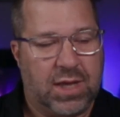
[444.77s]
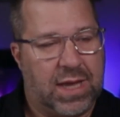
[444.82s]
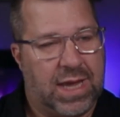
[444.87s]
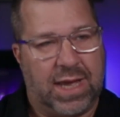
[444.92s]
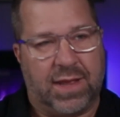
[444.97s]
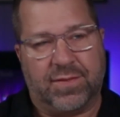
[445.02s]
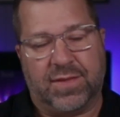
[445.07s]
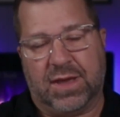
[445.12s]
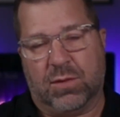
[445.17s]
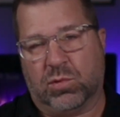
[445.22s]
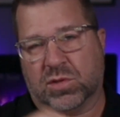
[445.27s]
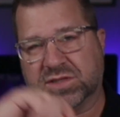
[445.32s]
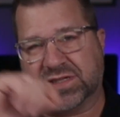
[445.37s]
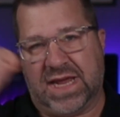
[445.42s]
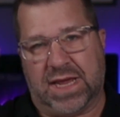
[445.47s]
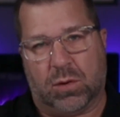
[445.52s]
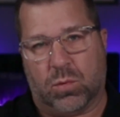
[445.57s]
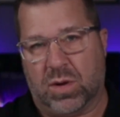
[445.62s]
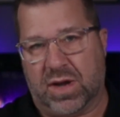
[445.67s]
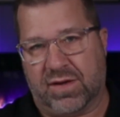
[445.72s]
and they will
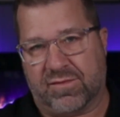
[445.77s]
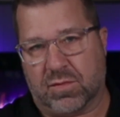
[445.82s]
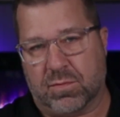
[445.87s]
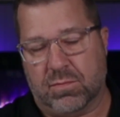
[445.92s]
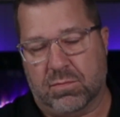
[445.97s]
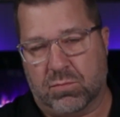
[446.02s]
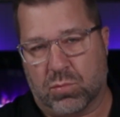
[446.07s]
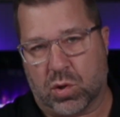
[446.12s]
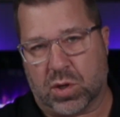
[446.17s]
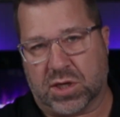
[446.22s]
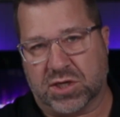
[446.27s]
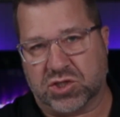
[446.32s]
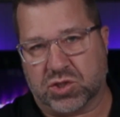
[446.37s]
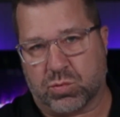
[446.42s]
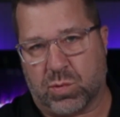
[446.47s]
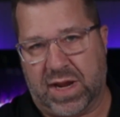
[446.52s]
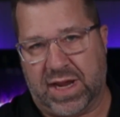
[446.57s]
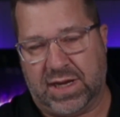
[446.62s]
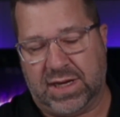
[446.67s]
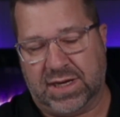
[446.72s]
take whatever mortgage rate,